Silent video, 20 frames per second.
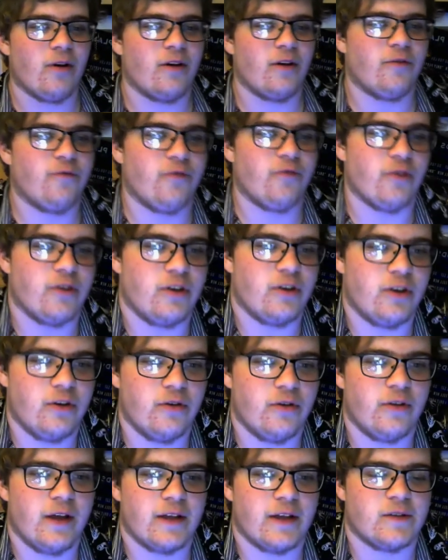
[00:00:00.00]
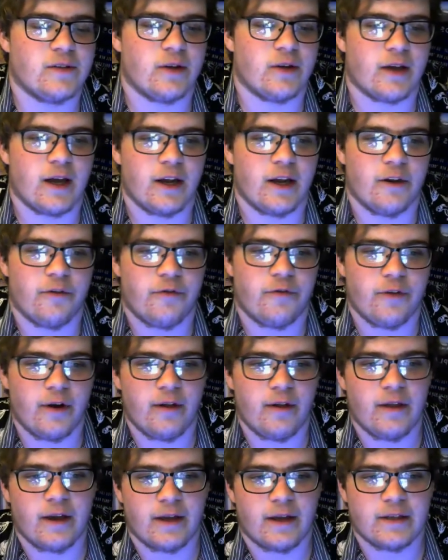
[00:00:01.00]
for you, that's what it kind of
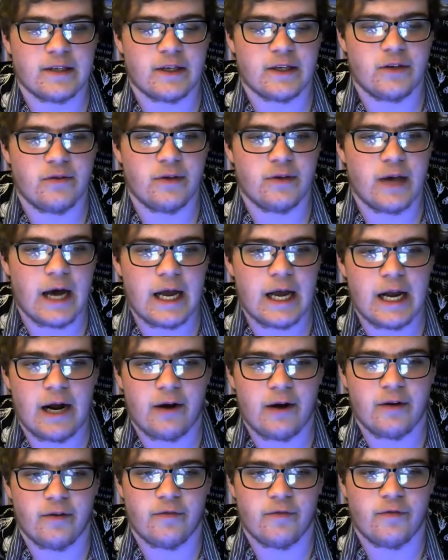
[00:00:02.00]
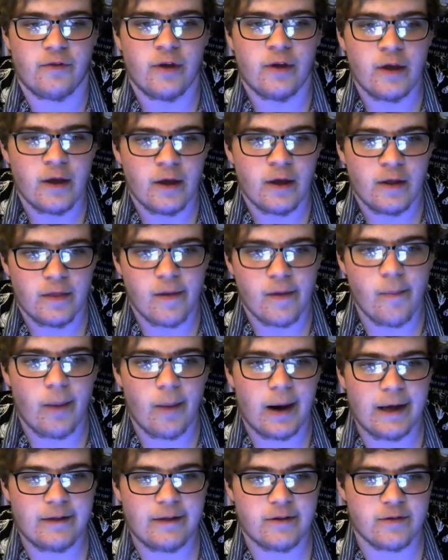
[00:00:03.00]
felt like. It's like you got out of the minds of